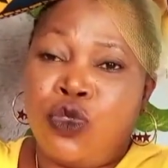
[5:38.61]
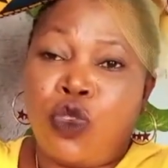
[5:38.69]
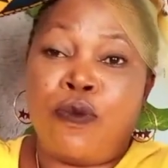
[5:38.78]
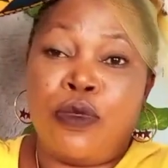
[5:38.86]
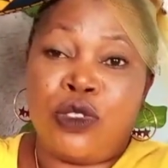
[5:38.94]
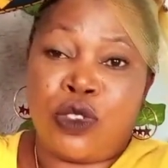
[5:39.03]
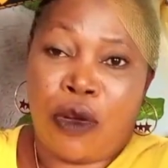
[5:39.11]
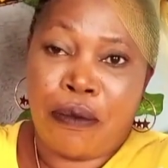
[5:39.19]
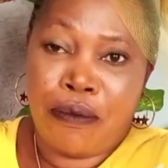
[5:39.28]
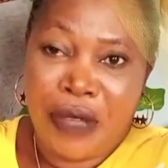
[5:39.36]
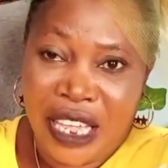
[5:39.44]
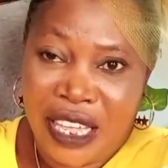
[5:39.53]
to put
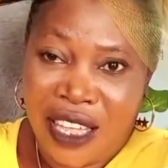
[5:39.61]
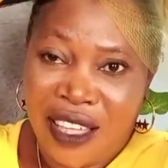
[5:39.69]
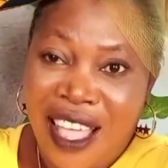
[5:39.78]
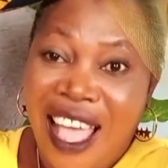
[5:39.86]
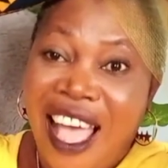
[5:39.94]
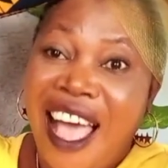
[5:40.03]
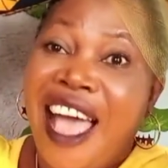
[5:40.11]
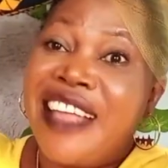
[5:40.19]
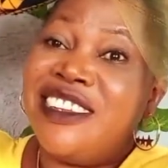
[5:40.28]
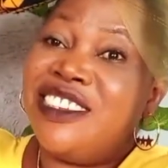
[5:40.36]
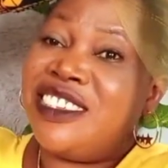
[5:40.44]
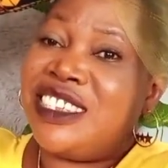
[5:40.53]
on me, I